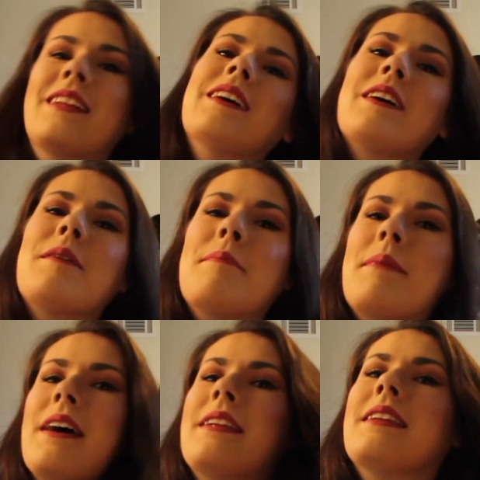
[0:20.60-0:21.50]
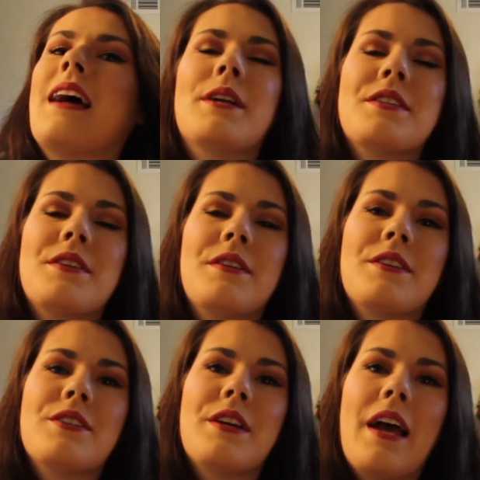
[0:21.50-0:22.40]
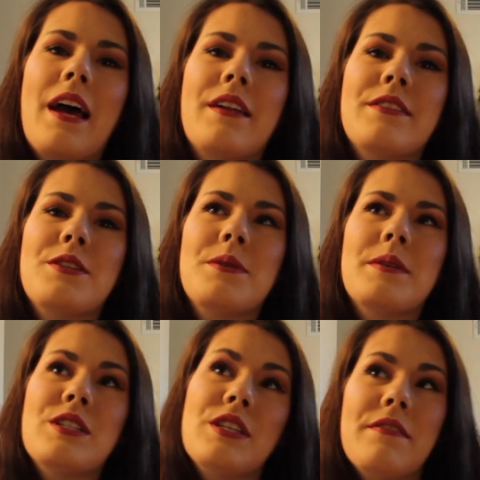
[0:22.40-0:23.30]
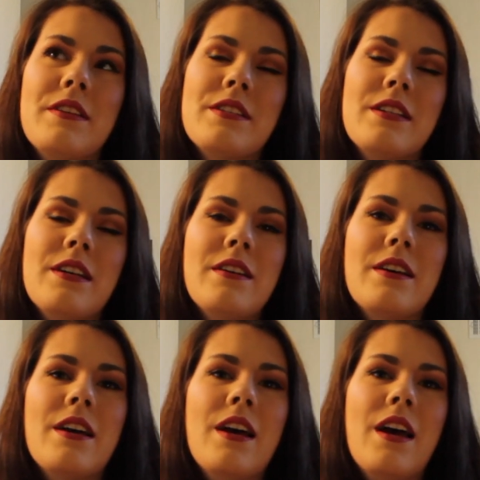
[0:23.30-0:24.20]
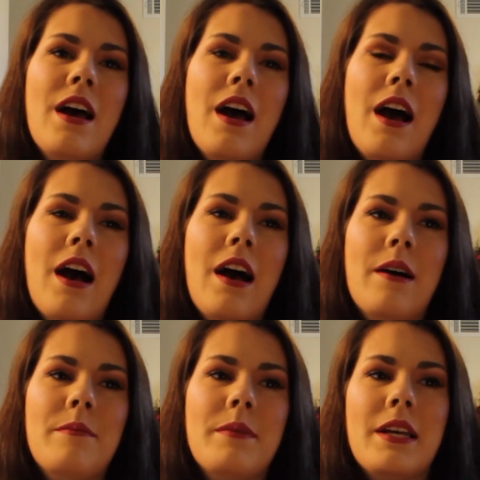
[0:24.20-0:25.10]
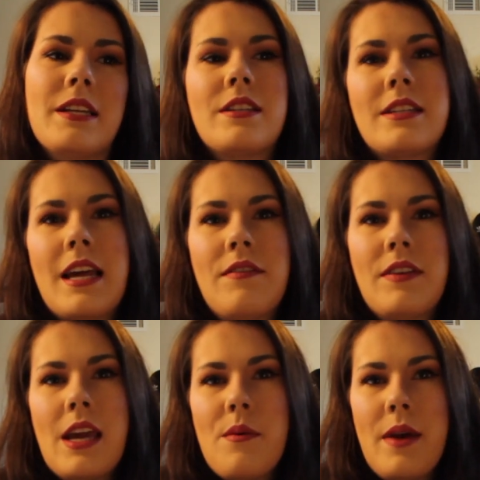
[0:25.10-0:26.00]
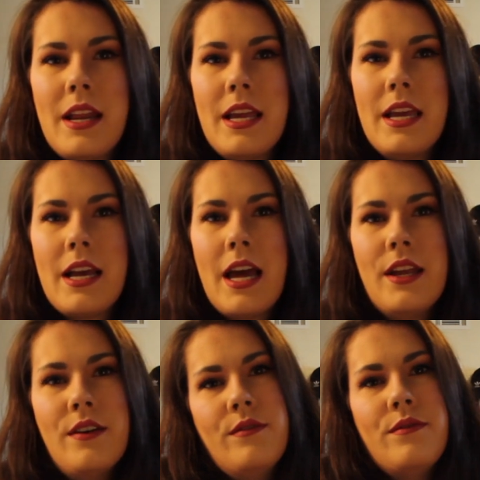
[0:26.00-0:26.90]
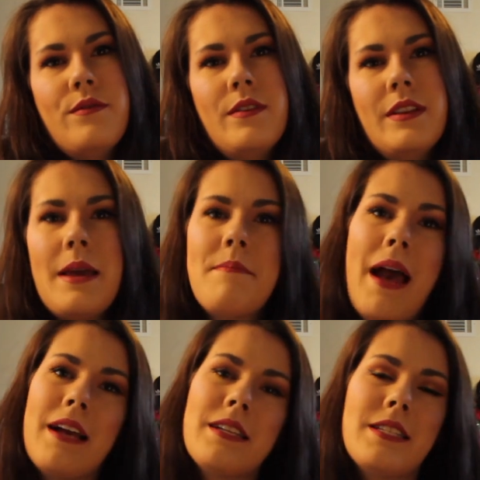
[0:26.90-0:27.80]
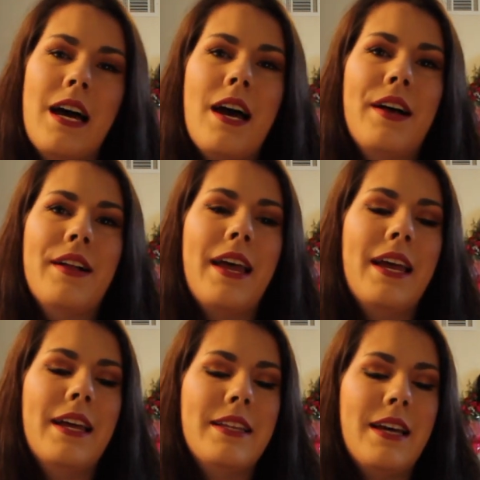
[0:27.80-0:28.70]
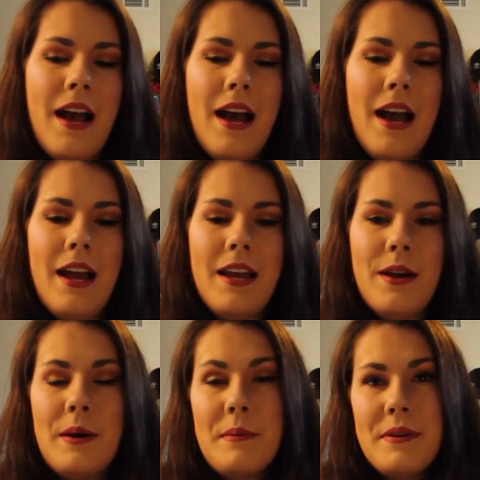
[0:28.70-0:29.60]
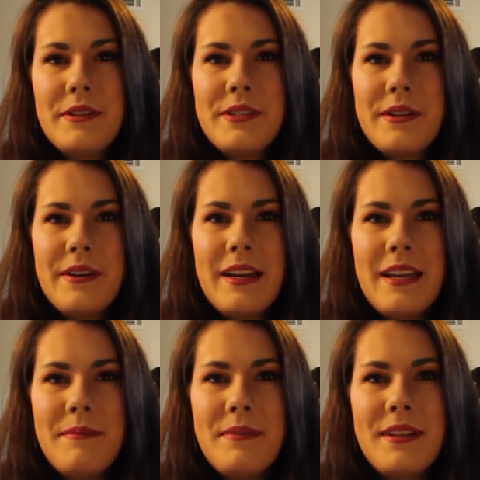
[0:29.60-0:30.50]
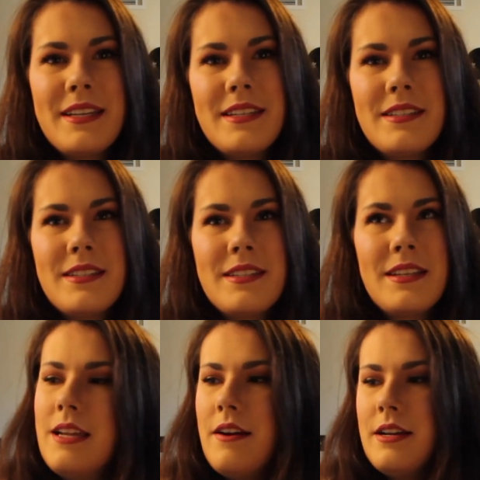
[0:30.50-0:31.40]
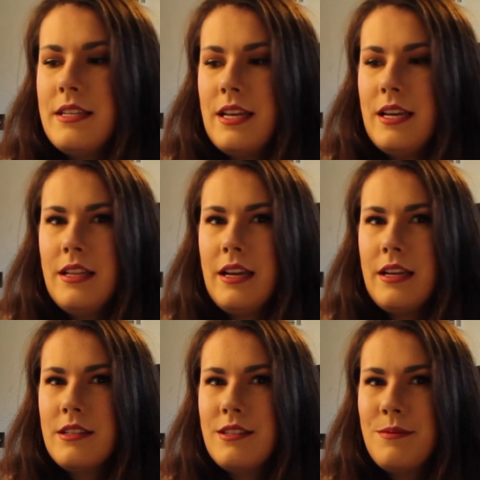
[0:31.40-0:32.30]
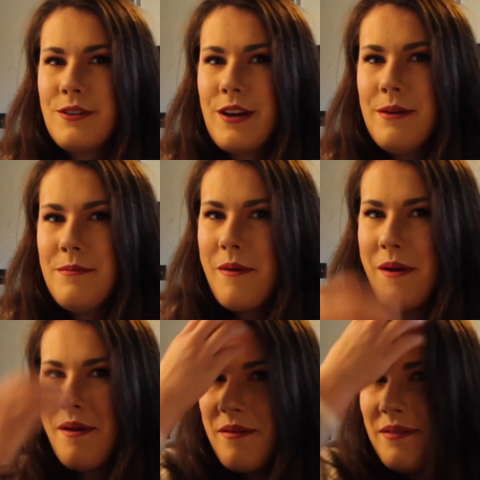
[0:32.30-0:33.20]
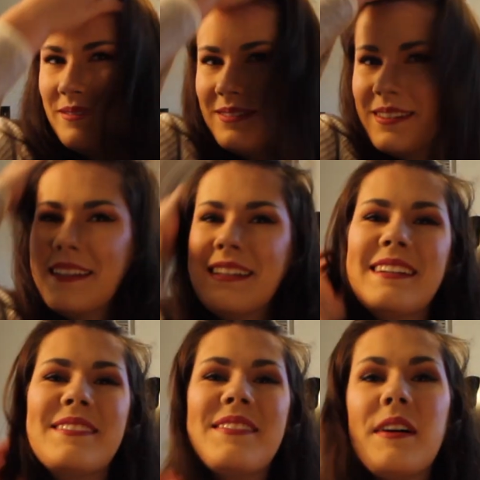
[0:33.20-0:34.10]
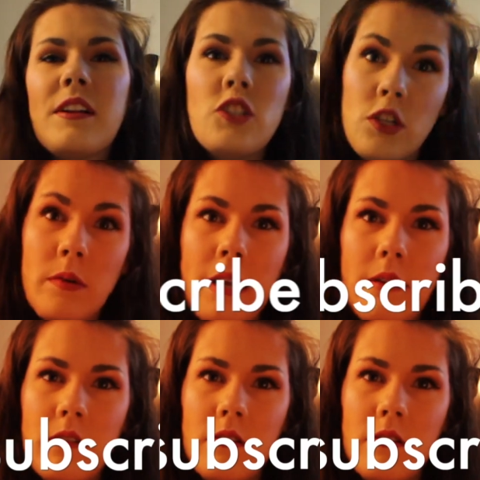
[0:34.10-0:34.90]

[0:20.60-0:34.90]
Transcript: look, but pretty soon I'll show you how to achieve this look. It's just kind of a get ready, kind of laid back style, and I hope you enjoy. Please, did I already say it? Like and subscribe? Well, do it.